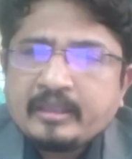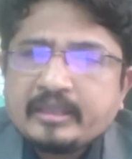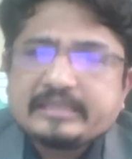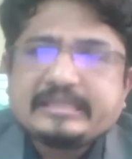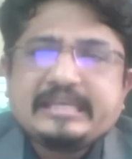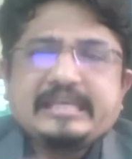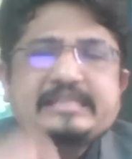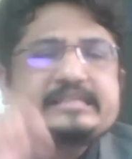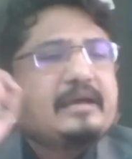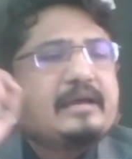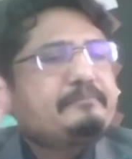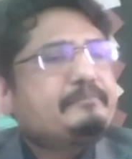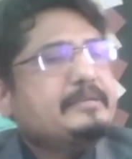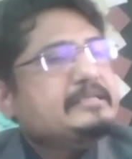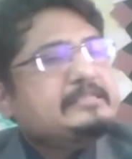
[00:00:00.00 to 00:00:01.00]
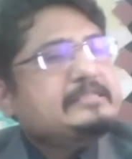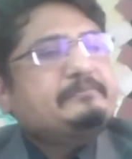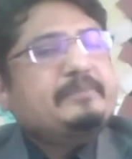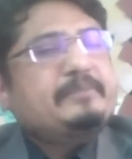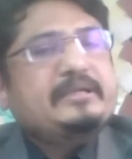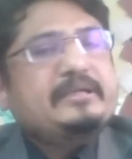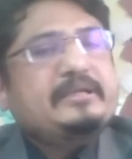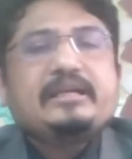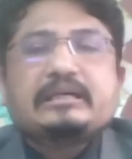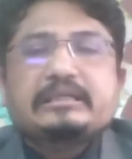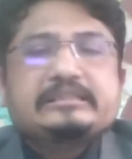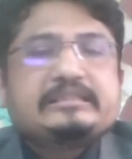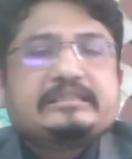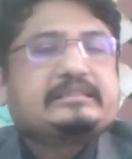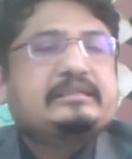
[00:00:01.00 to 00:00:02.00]
These are principally
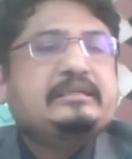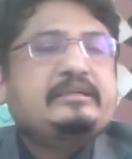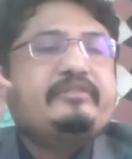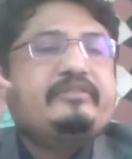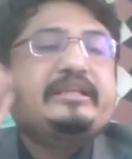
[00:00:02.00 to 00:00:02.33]
concerned